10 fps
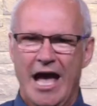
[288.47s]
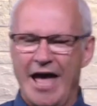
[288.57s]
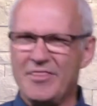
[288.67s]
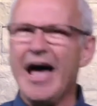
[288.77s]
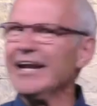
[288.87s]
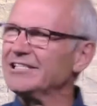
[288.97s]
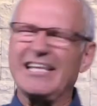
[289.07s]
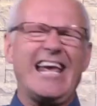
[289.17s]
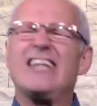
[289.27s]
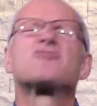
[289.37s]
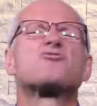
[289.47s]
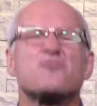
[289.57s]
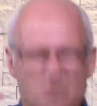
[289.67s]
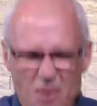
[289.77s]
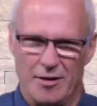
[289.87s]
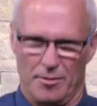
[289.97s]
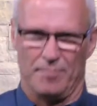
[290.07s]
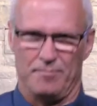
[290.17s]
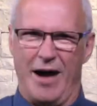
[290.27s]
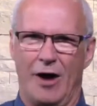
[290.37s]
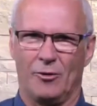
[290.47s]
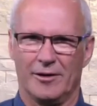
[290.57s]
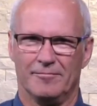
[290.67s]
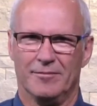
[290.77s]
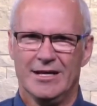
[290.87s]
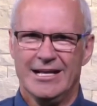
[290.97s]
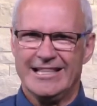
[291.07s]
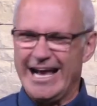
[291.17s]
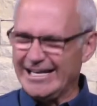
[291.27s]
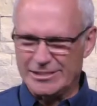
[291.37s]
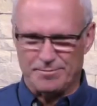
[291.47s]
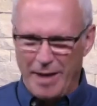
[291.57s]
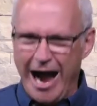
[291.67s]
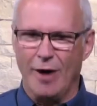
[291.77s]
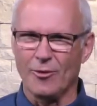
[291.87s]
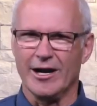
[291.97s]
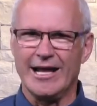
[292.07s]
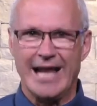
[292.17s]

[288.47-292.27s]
And that is incredible power. That is power